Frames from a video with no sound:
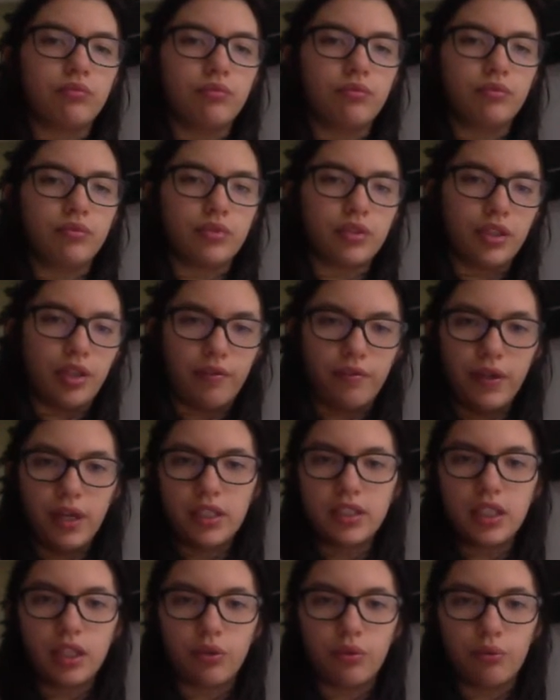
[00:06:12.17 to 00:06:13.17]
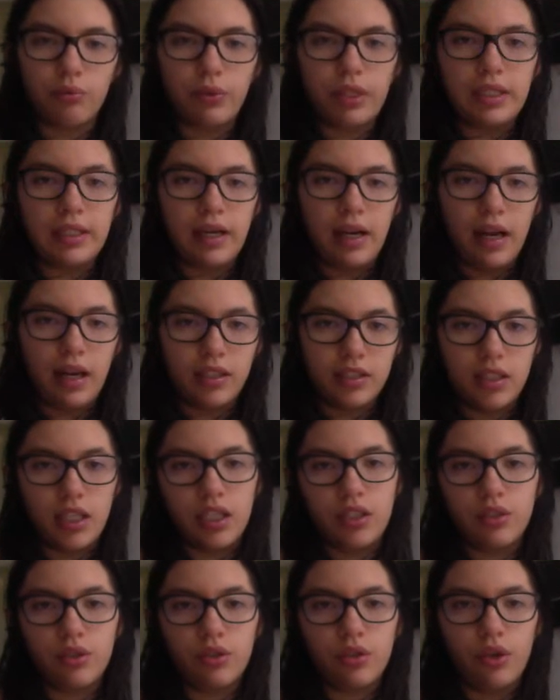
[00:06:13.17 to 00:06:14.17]
reflex that would be
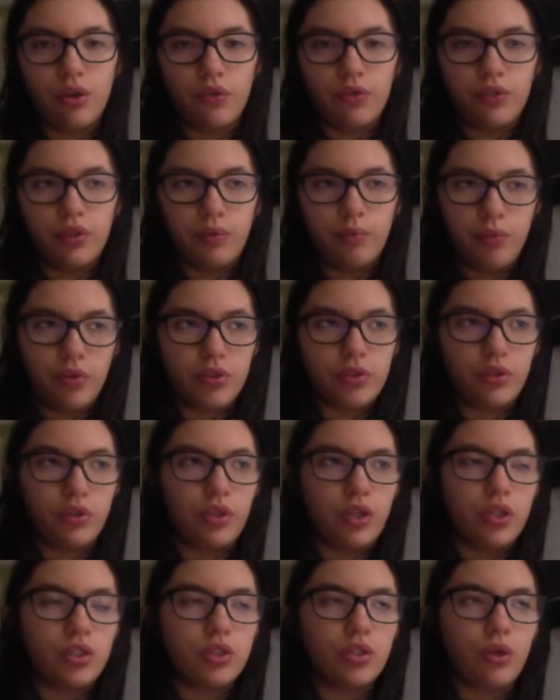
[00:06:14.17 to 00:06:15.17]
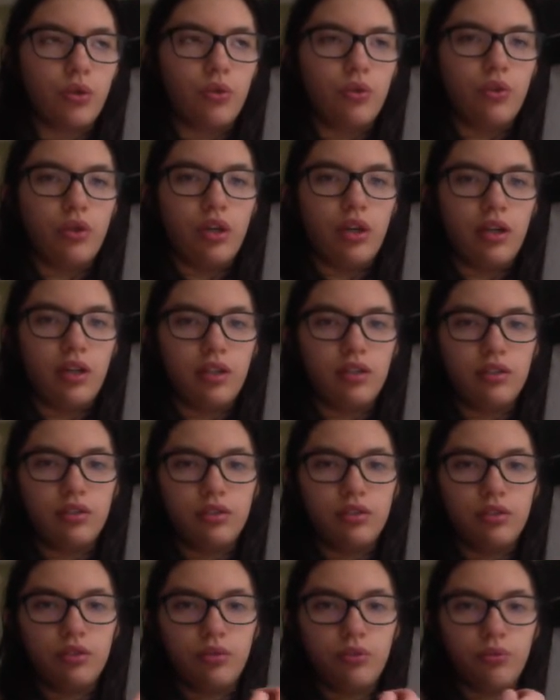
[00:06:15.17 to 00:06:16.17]
relaxation of the muscle. So
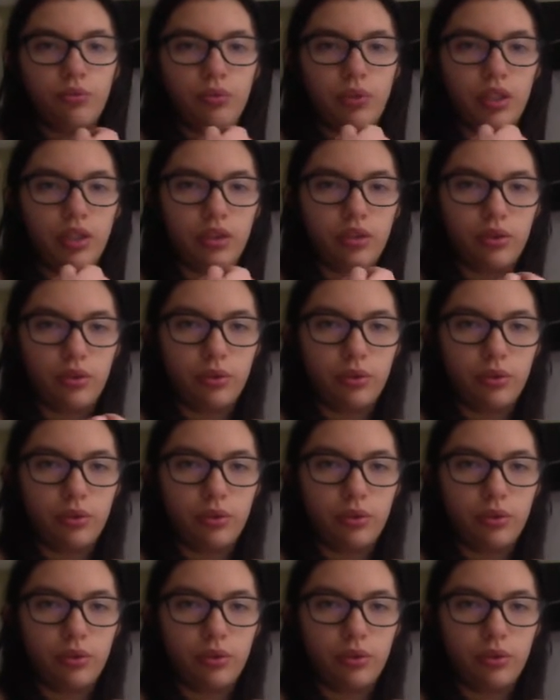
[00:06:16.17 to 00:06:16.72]
the